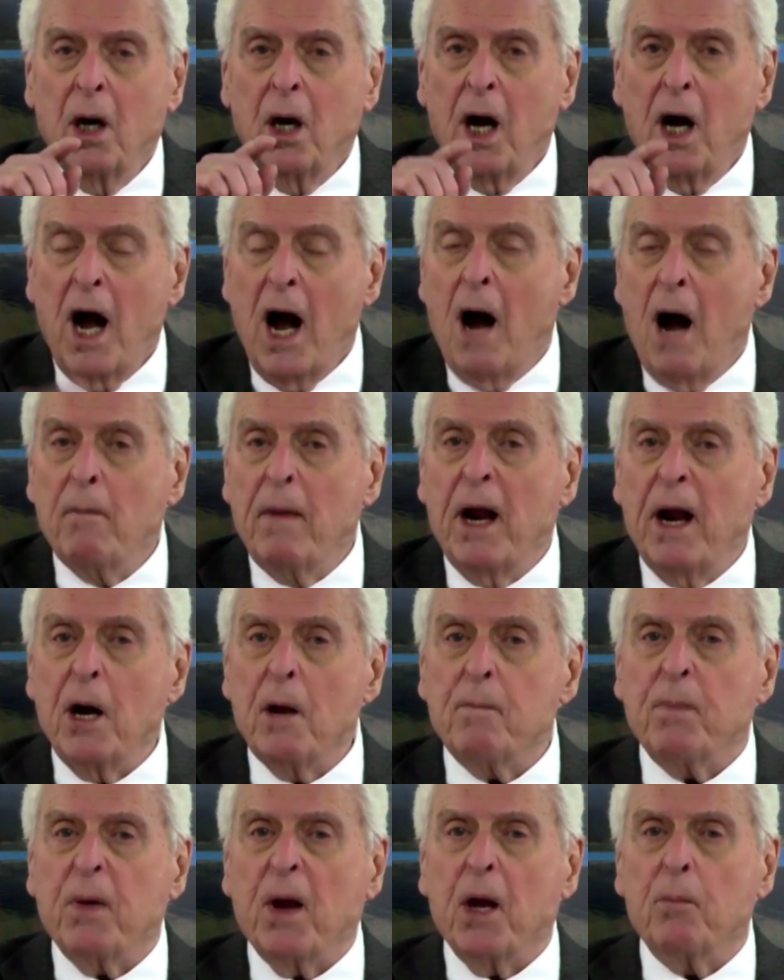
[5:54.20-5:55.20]
how
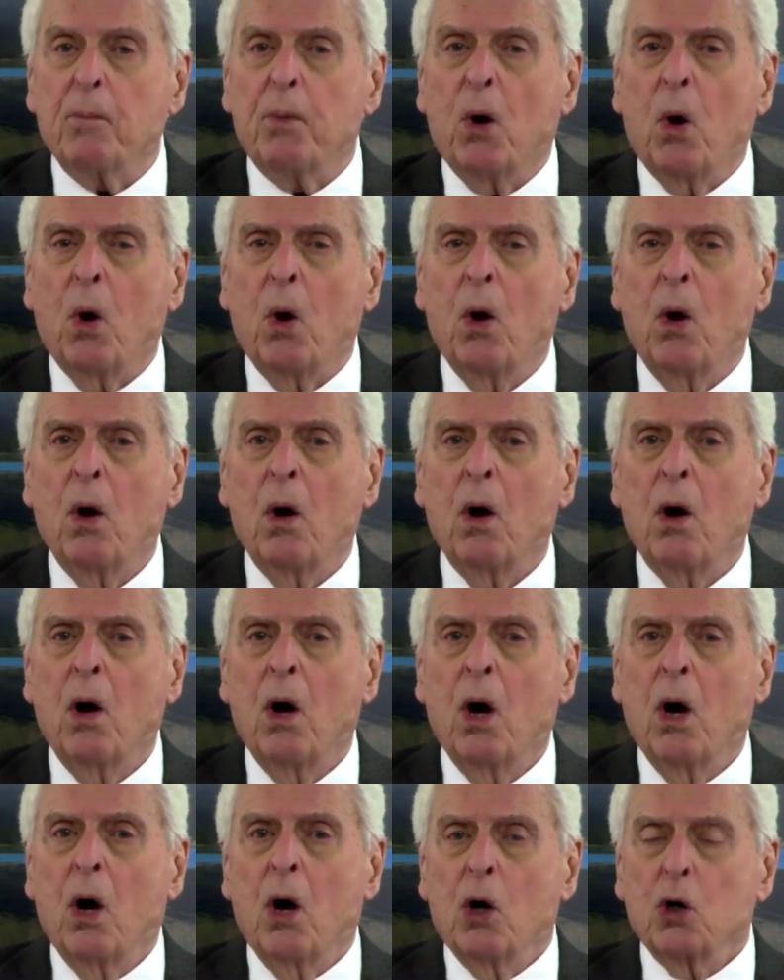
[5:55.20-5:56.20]
many people
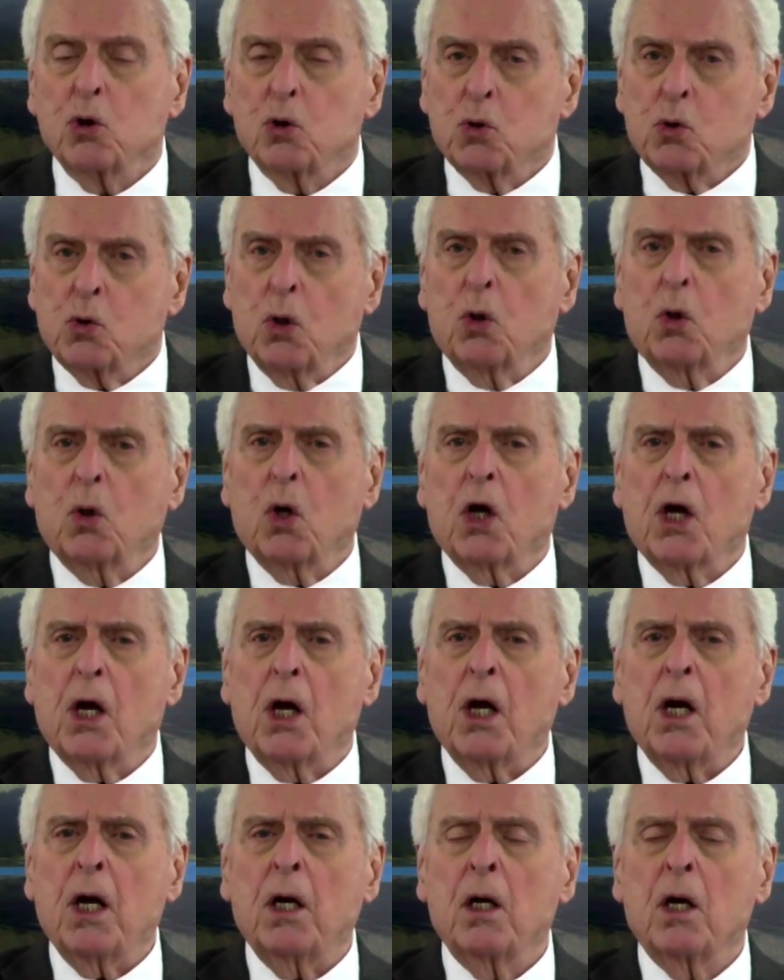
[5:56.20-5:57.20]

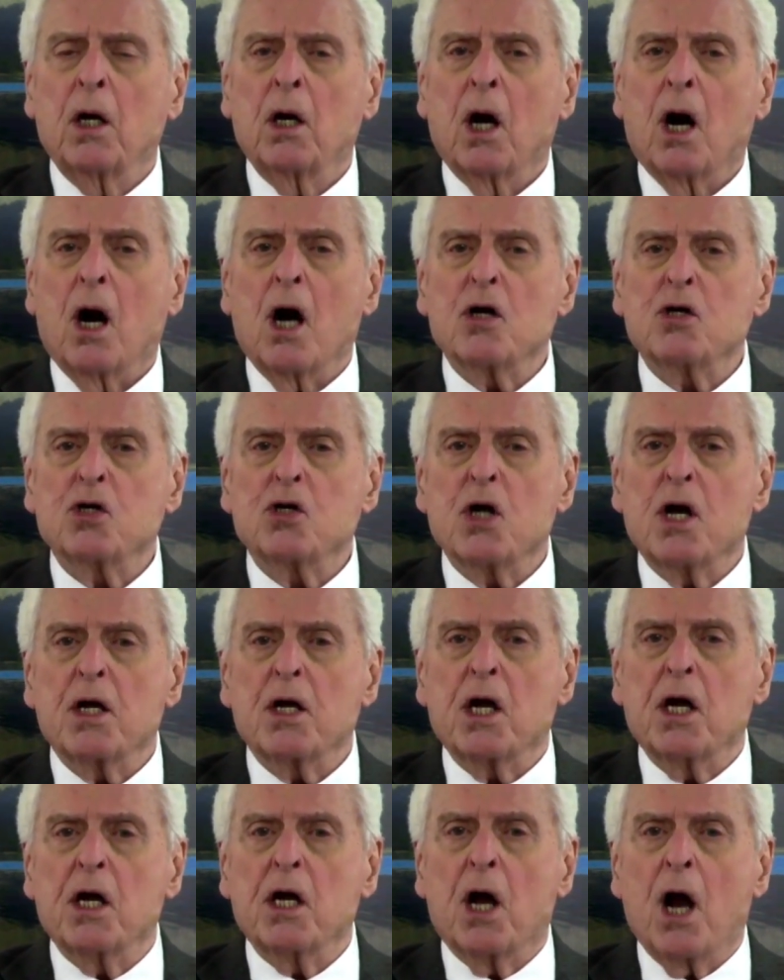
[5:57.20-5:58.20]
truly are
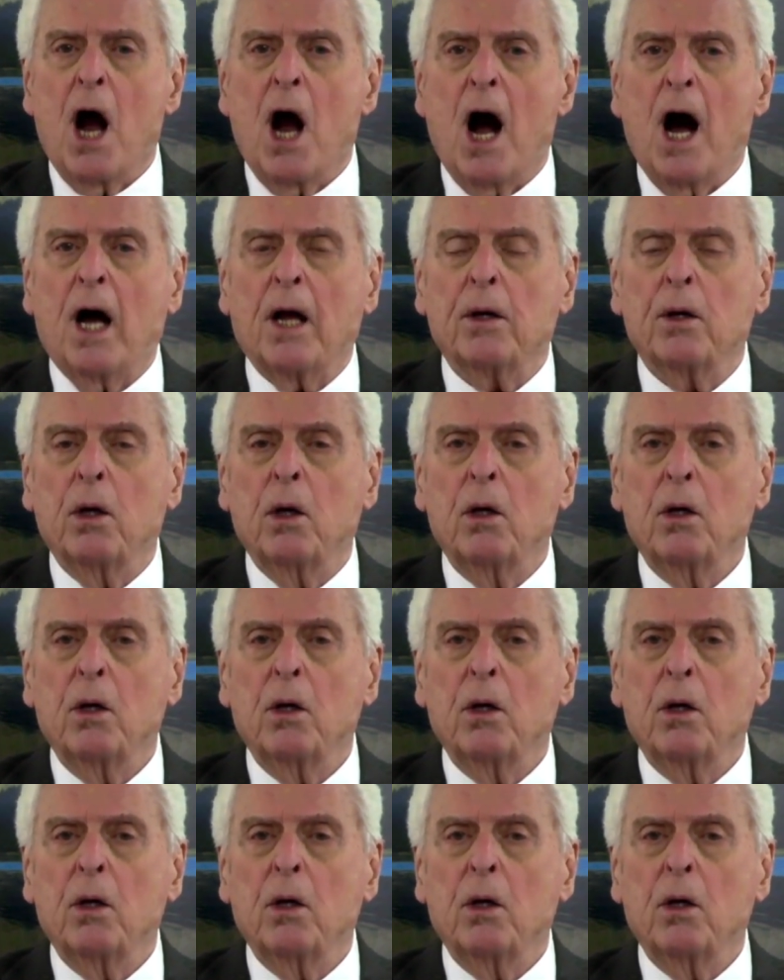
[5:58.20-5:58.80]
seeking God?